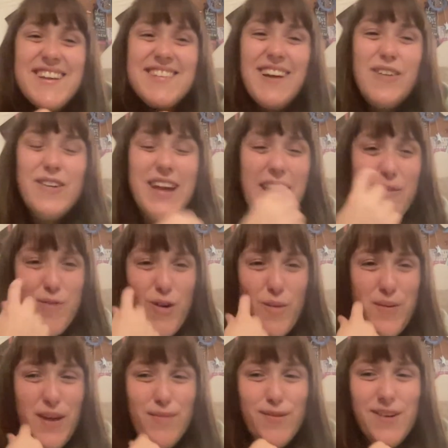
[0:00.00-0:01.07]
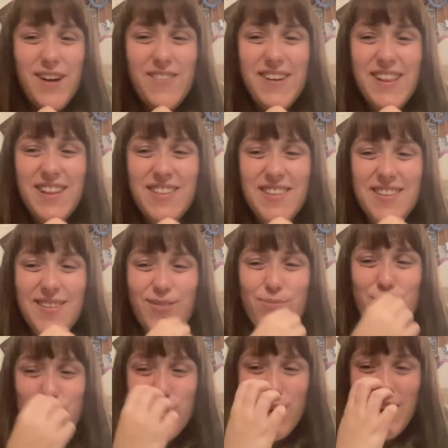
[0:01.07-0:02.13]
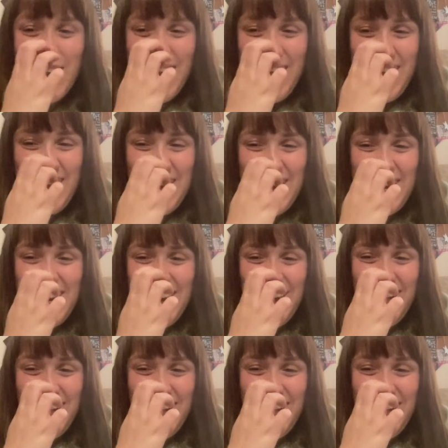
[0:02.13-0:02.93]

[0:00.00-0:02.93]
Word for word: Looks like we're getting more people coming on. This is brilliant.